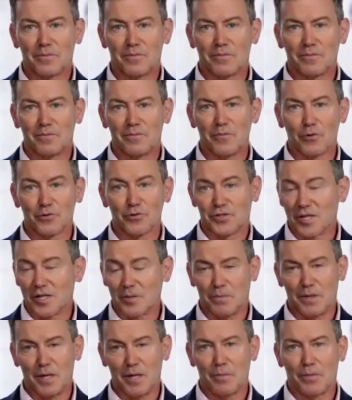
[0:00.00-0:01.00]
or sick
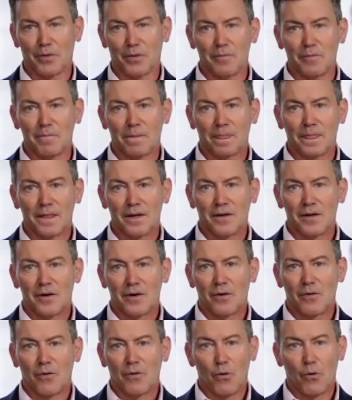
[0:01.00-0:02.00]
people
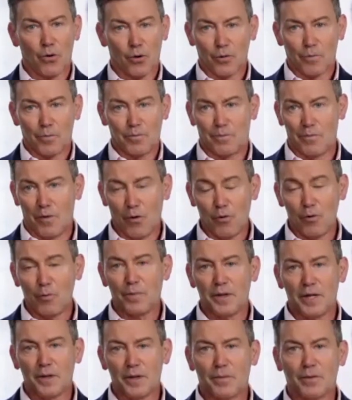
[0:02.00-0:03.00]
or old
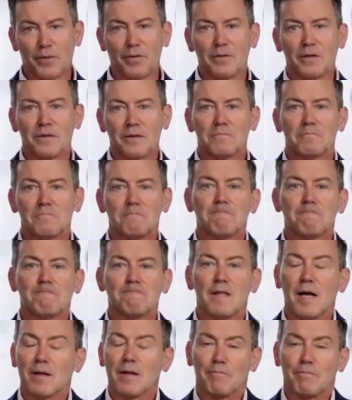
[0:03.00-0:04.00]
people,
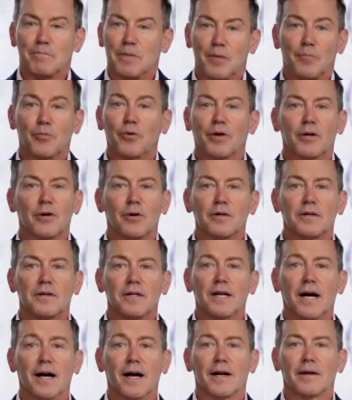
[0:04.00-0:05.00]
that people are going to
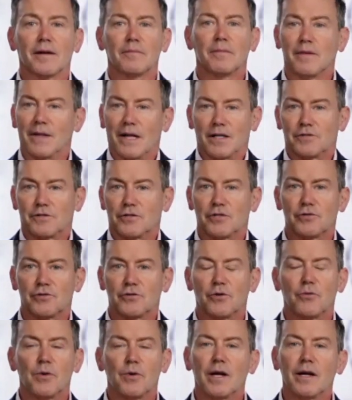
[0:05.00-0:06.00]
die. And that's just the
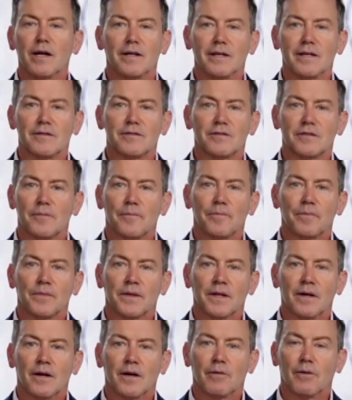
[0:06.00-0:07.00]
way it is.
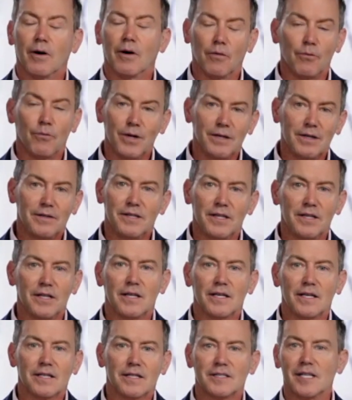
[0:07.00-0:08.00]
Well, we didn't
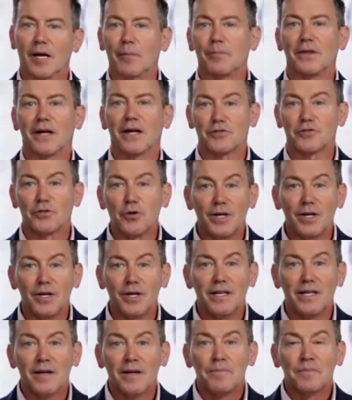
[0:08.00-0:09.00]
accept that. So we
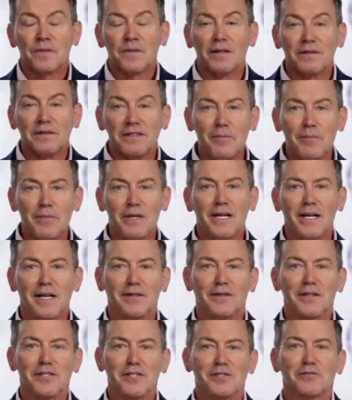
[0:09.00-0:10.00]
eliminated
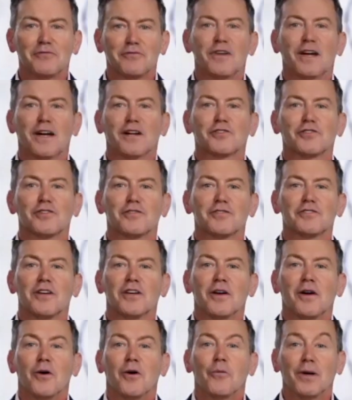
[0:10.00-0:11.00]
these infections.
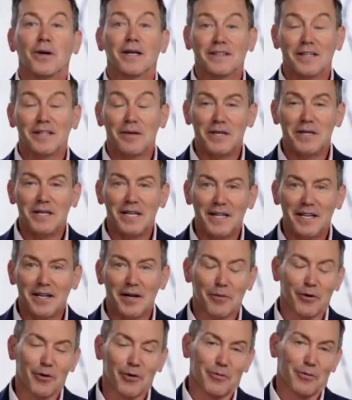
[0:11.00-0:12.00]
We eliminated them
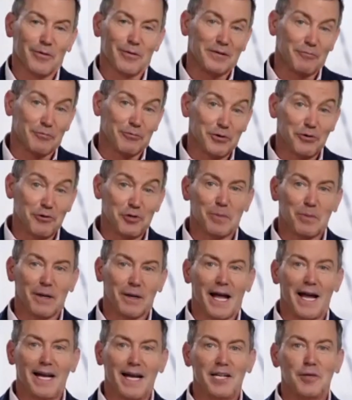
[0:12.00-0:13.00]
or reduced by
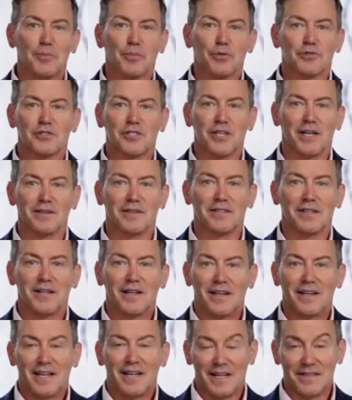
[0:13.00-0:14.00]
80%
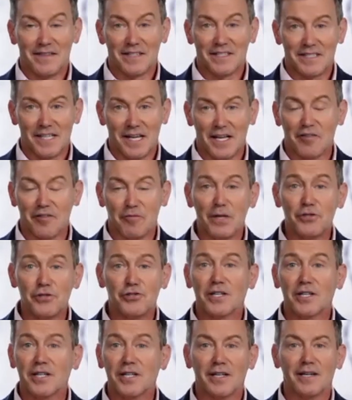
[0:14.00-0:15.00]
in the state of
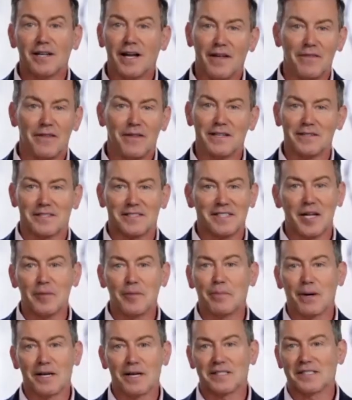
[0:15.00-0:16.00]
Michigan, and then state
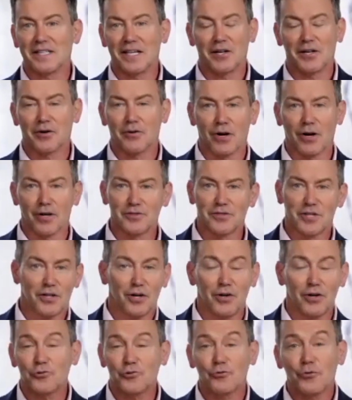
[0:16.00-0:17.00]
by state across the
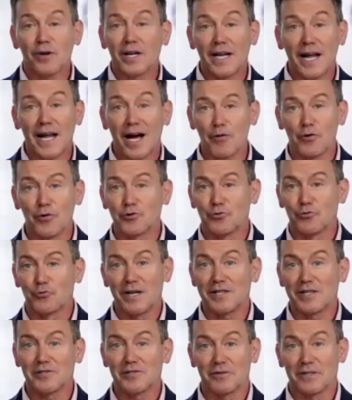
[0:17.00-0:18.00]
country. And now those
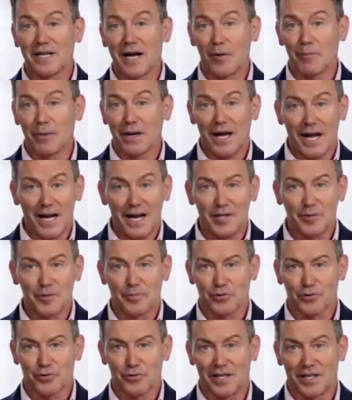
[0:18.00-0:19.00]
rates are down by
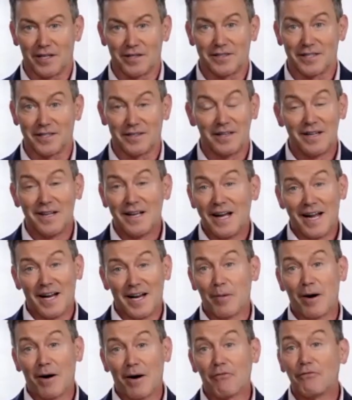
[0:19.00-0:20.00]
80% in
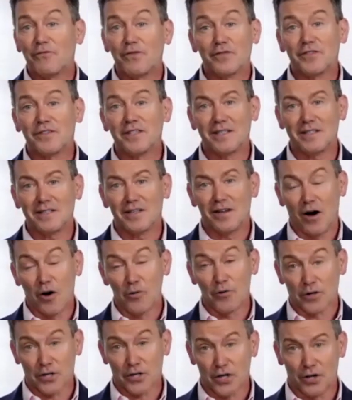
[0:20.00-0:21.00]
about 15 other
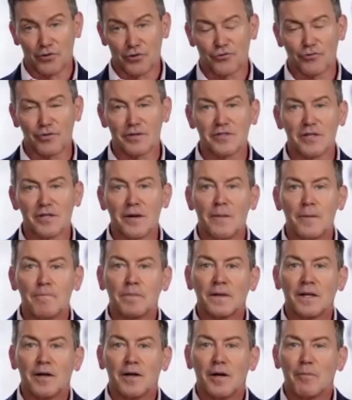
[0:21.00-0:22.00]
countries.
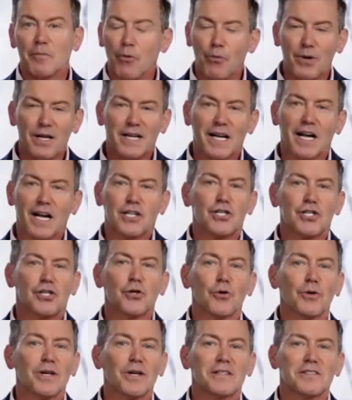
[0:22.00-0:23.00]
But we got
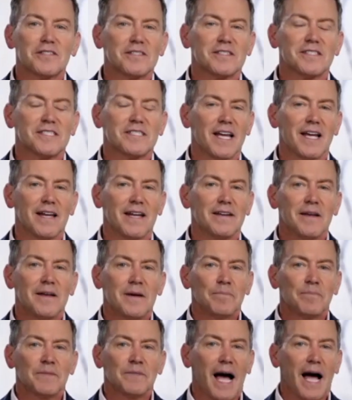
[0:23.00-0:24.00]
curious and said,
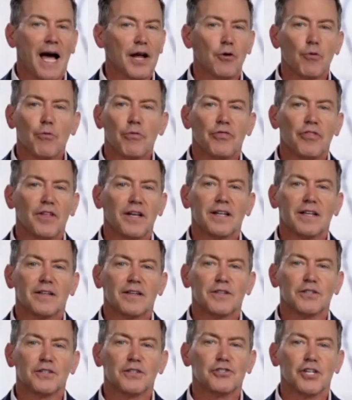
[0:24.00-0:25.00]
I don't think
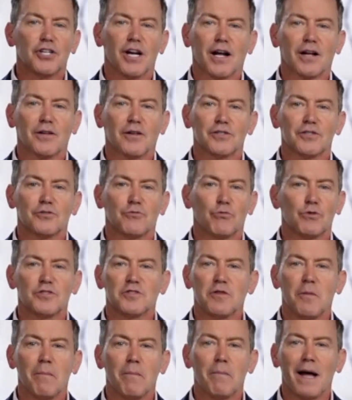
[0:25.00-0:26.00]
the checklist was the
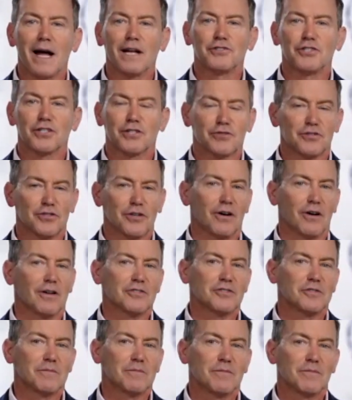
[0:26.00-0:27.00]
magic
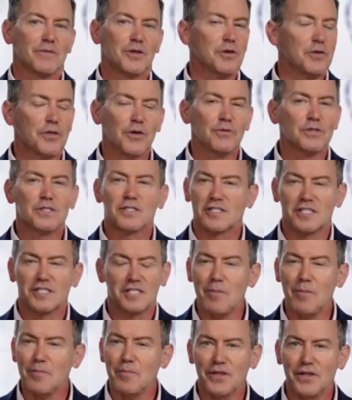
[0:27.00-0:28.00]
sauce. There was
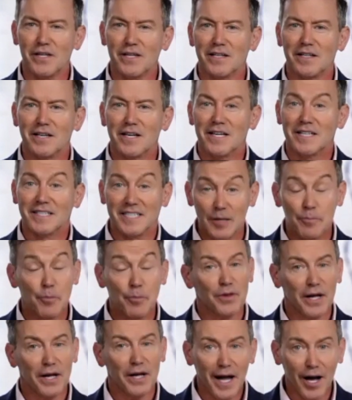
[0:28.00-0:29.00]
something deeper.
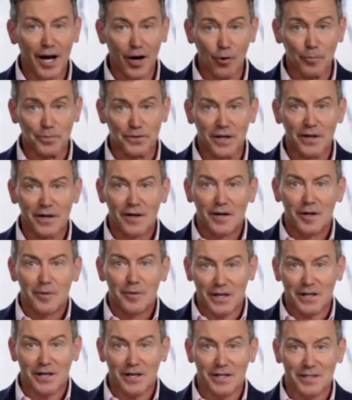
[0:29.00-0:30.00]
They helped
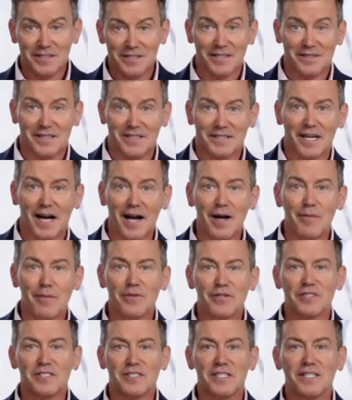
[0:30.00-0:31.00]
because at the time, the
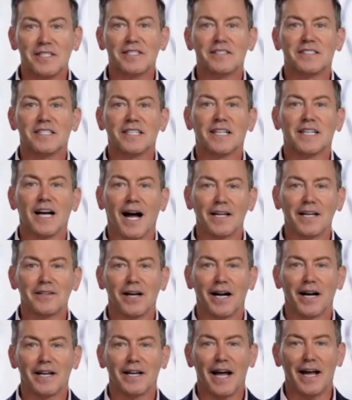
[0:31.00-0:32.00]
CDC
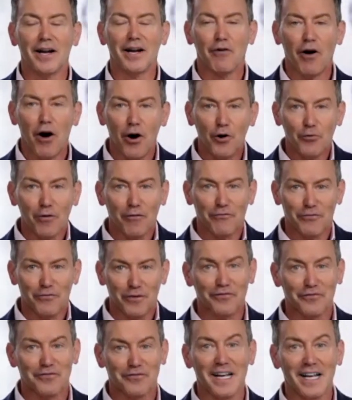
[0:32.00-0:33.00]
guideline had
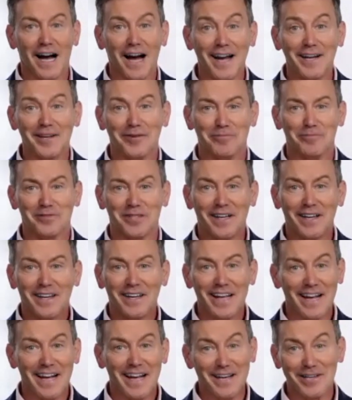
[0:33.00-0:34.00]
150 items.
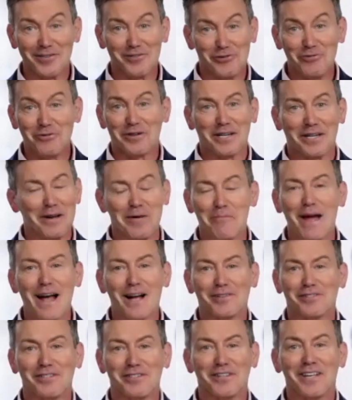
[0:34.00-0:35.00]
And as you can
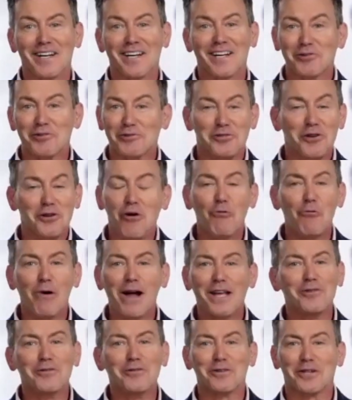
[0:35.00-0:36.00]
imagine, there's no way
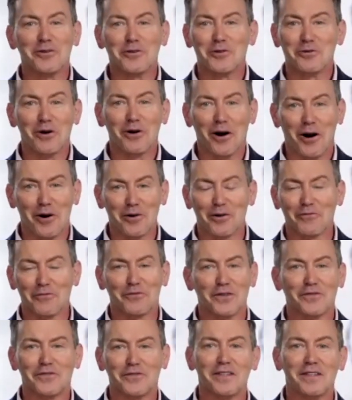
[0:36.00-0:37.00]
you can do
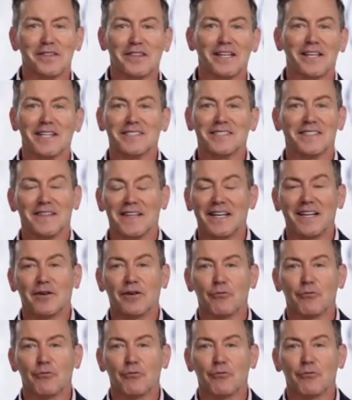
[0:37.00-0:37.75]
150 things, and they didn't